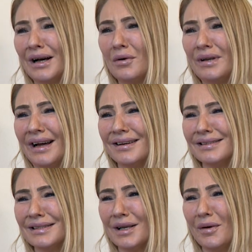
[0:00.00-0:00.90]
old
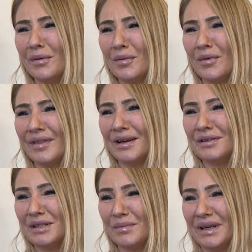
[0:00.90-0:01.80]
houses, though. We wouldn't want
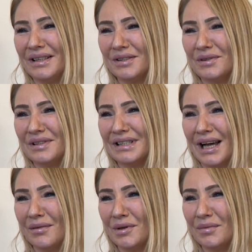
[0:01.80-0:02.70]
those to be torn
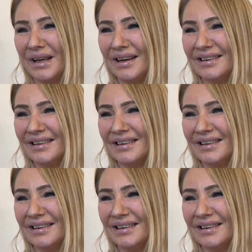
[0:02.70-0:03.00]
down, would we?